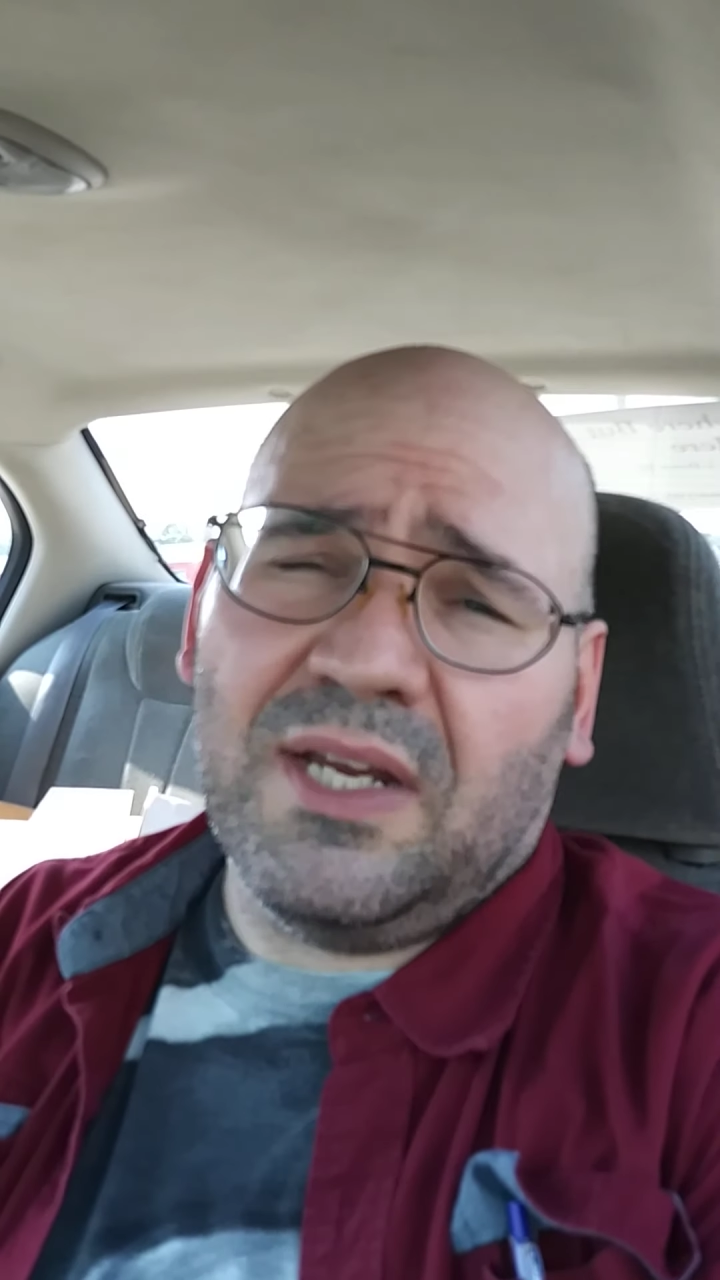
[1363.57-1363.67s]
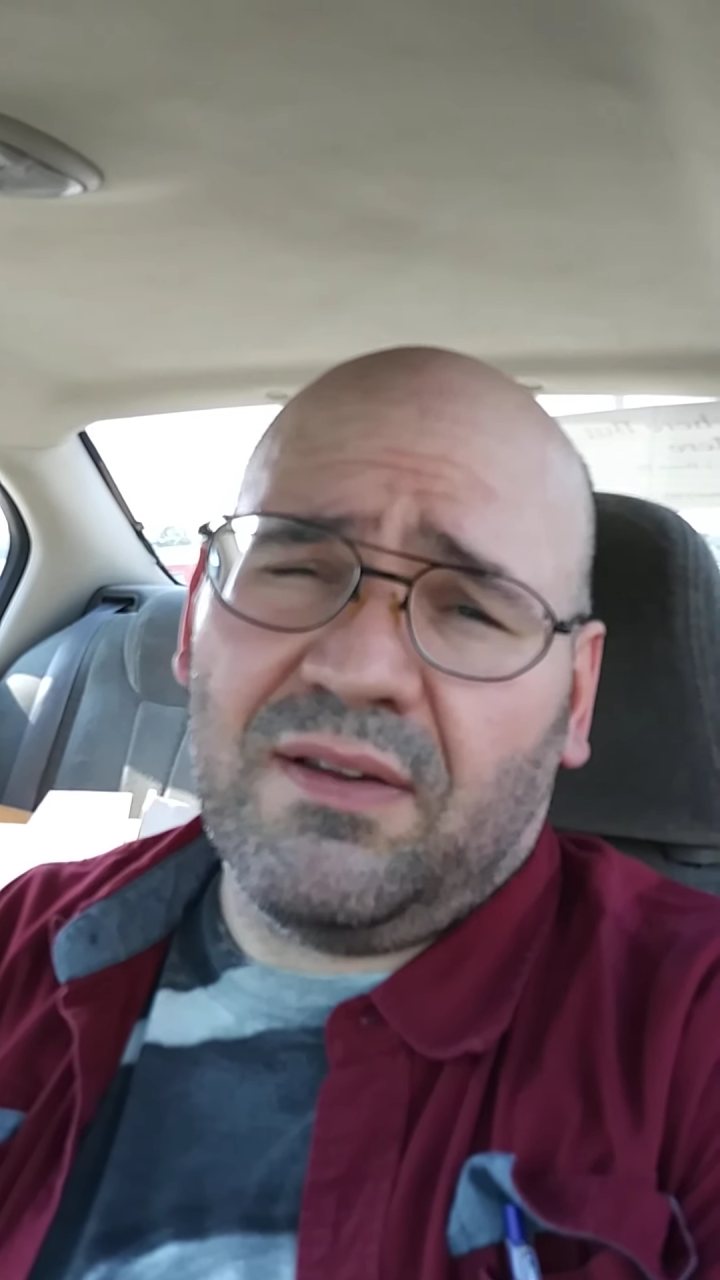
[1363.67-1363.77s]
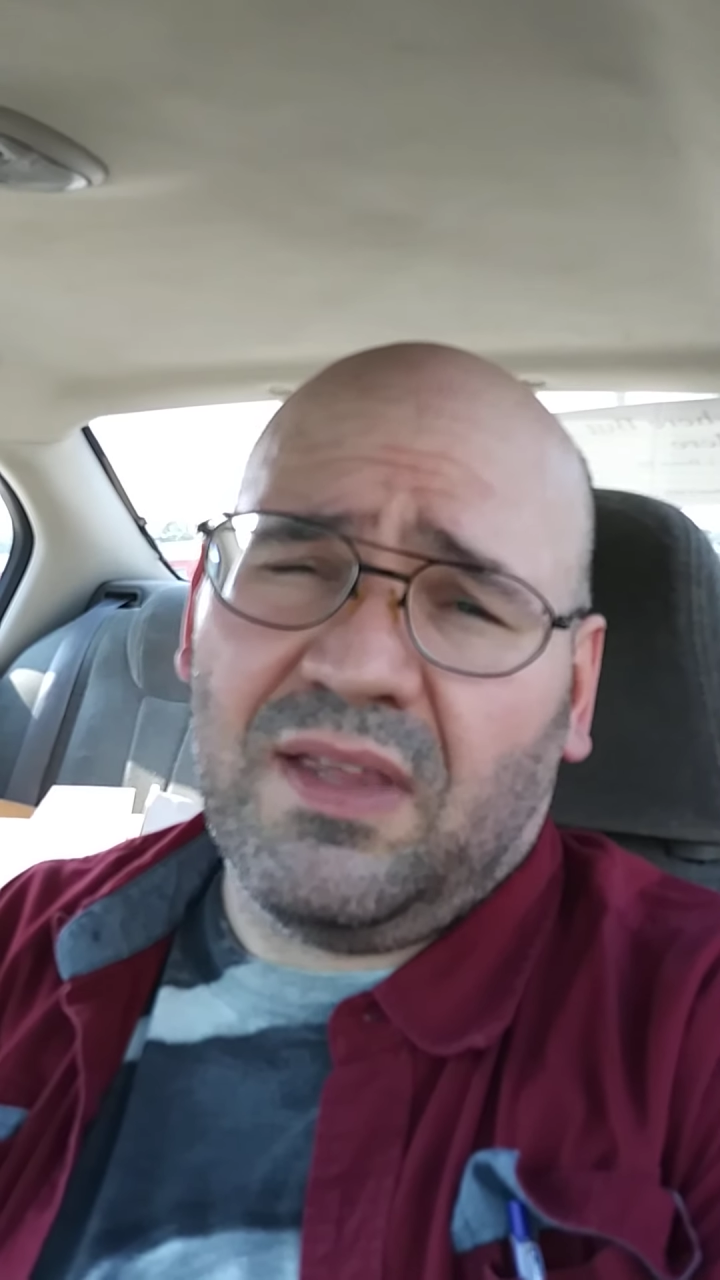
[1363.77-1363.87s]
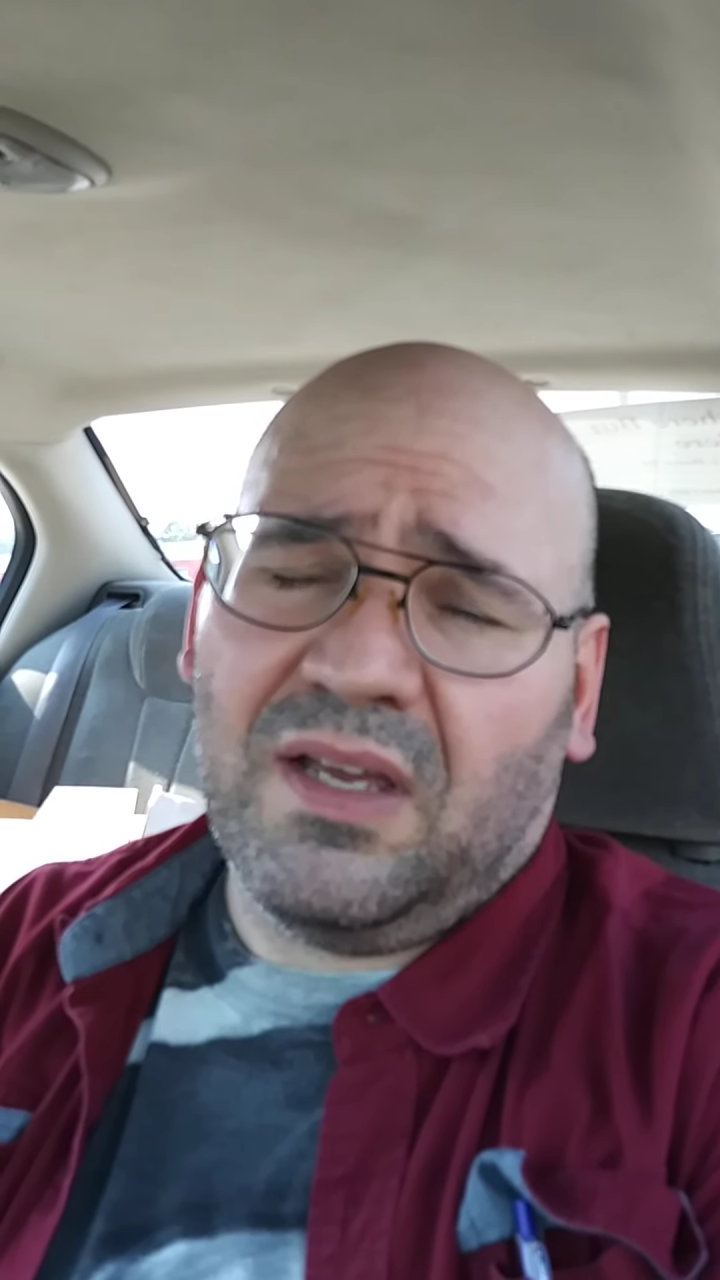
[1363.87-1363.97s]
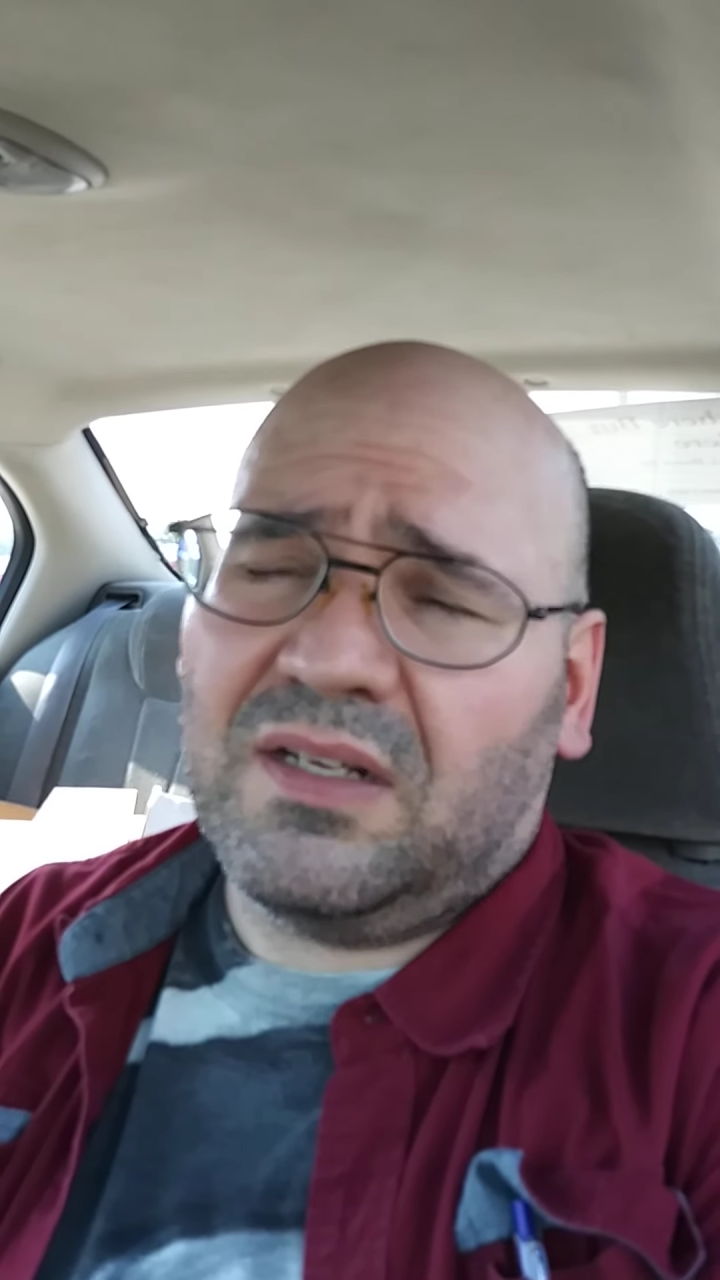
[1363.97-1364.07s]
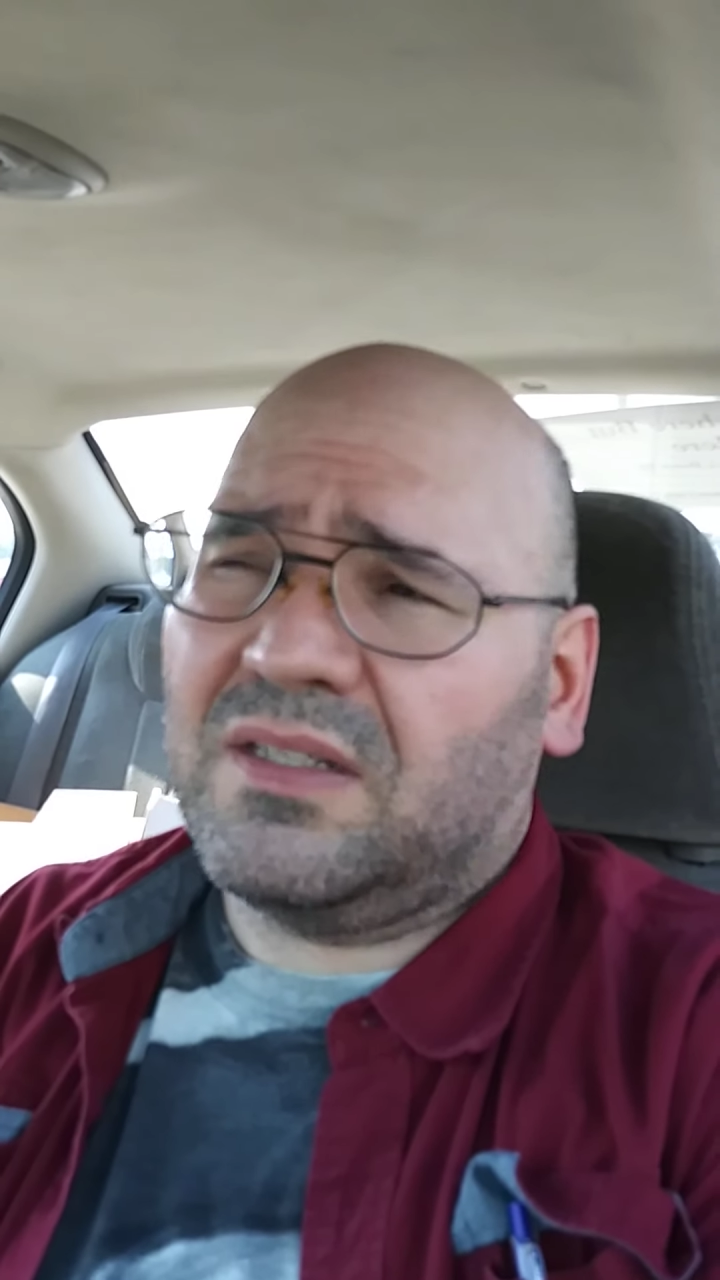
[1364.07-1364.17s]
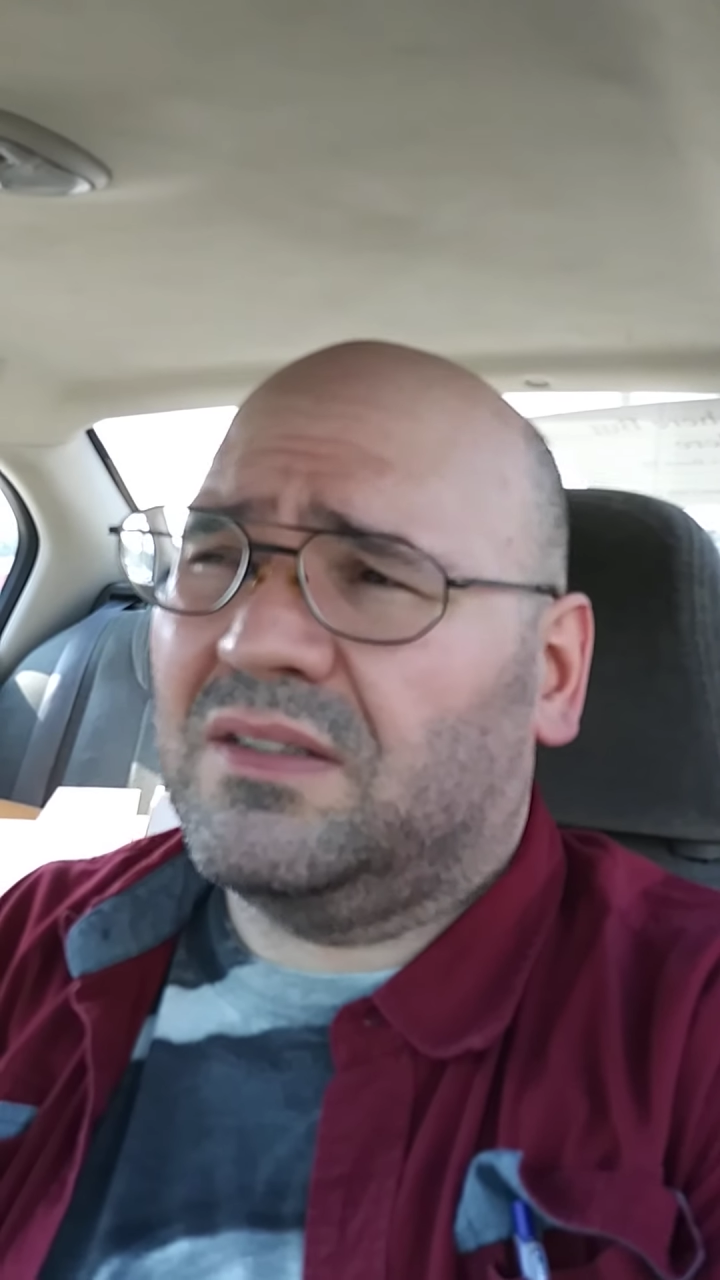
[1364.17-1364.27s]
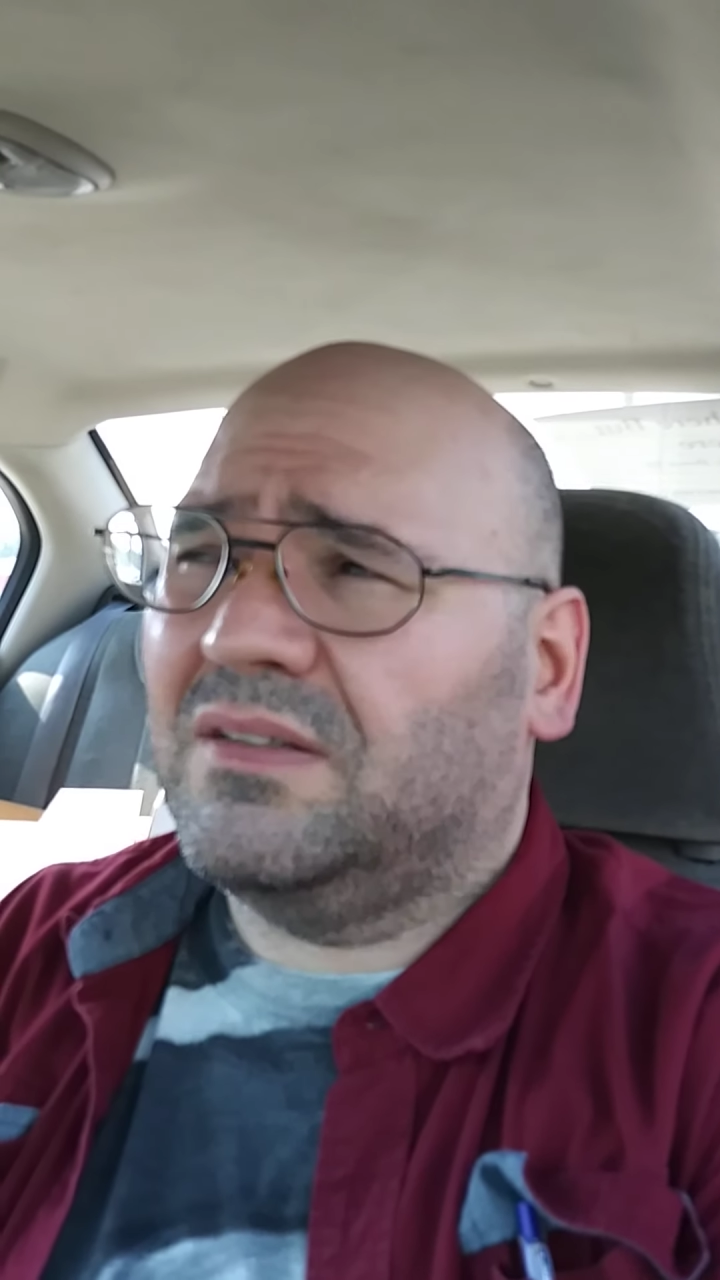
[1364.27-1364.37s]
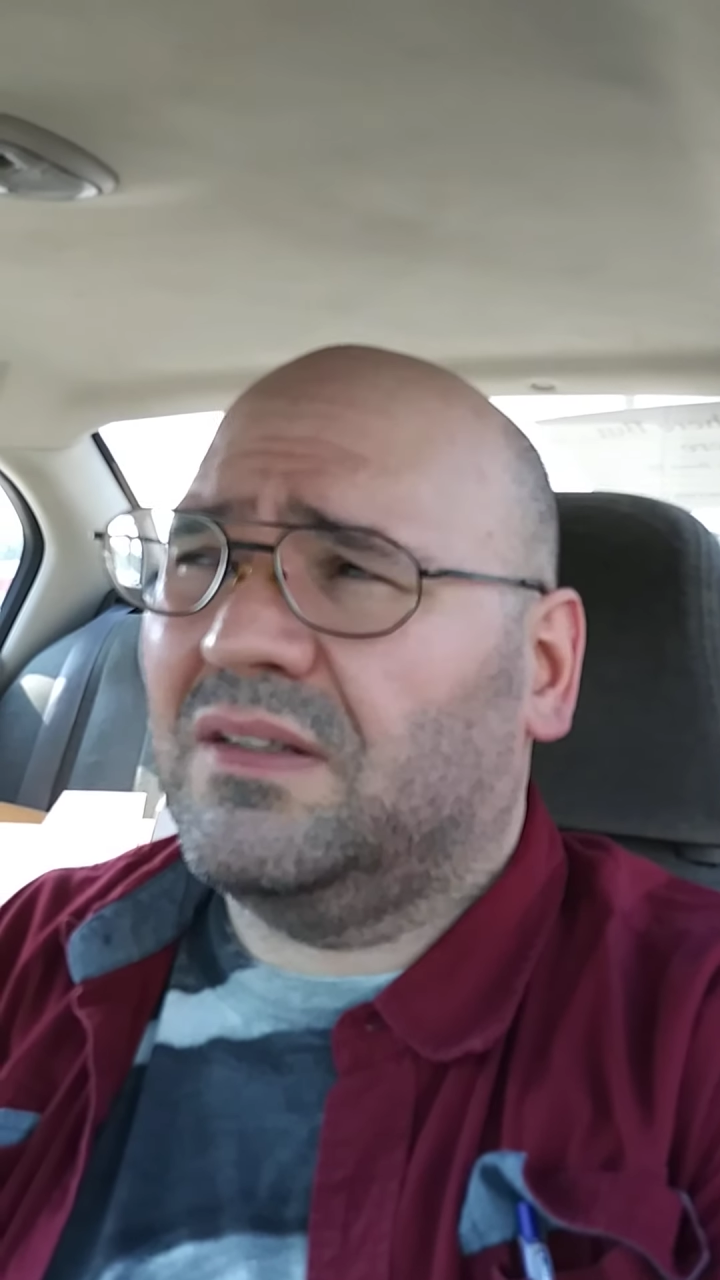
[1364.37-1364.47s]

hear that.